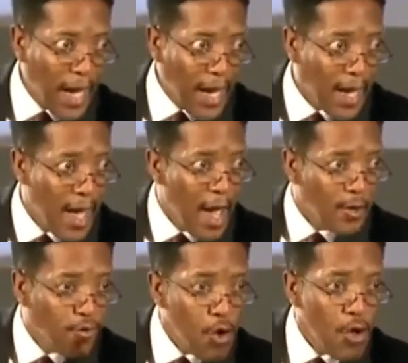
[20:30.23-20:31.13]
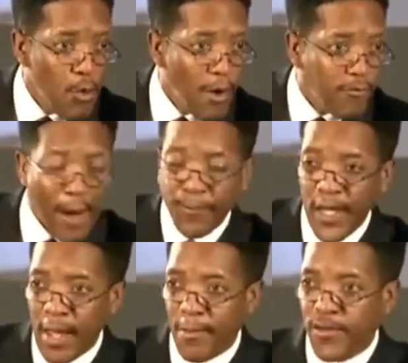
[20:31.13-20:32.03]
be Do you reflect
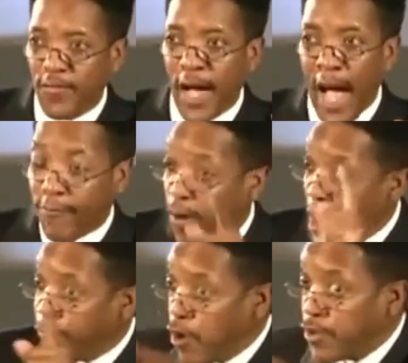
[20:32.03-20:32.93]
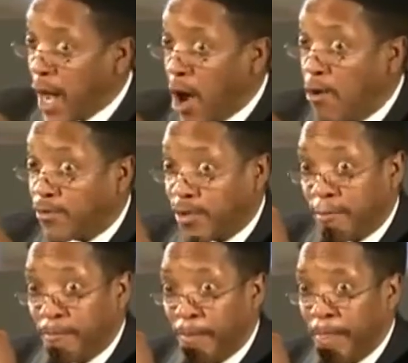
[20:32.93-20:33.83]
the image of God? For if you don't,
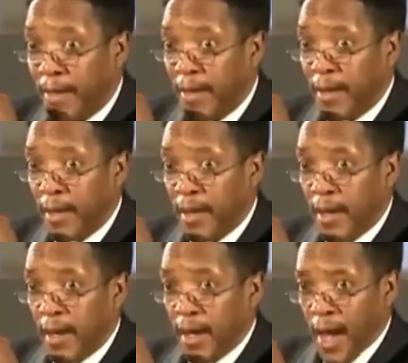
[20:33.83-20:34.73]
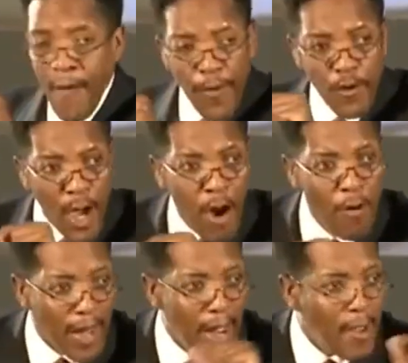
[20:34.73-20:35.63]
if you
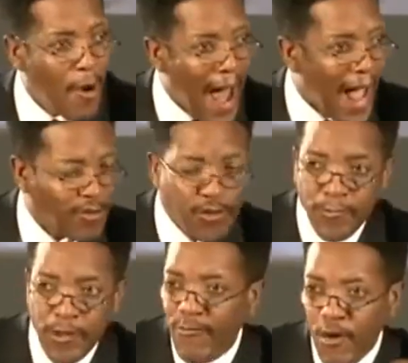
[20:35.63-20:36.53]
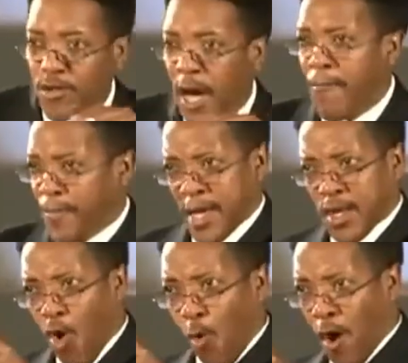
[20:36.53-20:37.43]
don't in your actions, if you don't
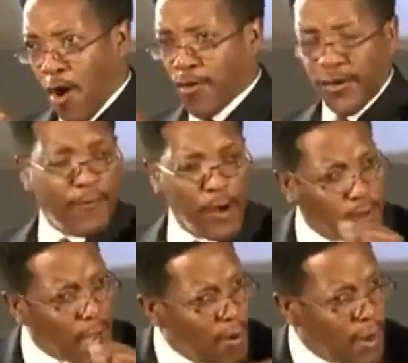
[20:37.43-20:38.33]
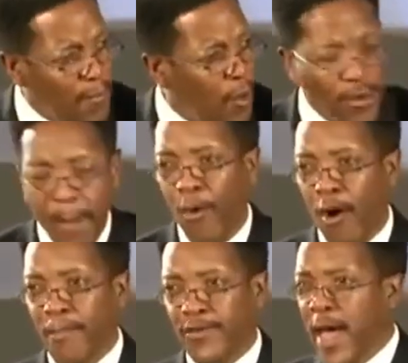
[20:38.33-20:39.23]
in your words, if you don't in your
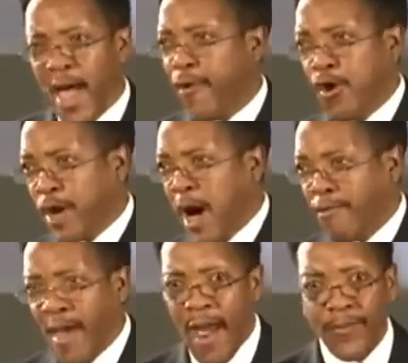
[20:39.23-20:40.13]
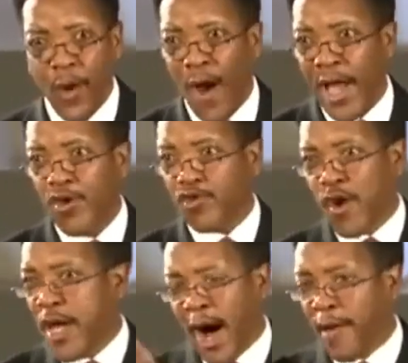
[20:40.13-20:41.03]
deportments, if you don't in the way you
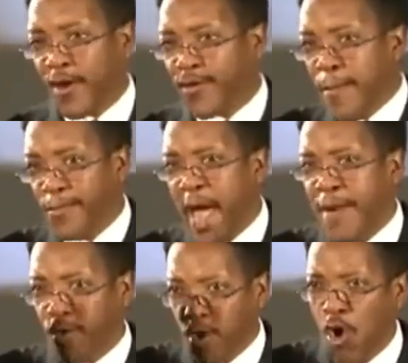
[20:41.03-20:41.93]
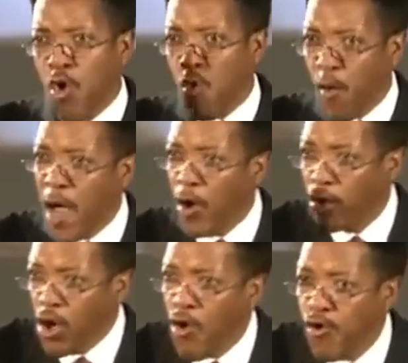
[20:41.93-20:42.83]
treat others, then you will
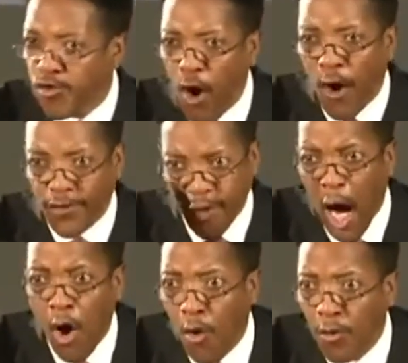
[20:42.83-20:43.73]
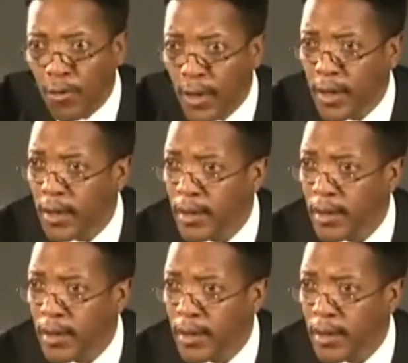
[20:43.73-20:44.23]
lose your soul.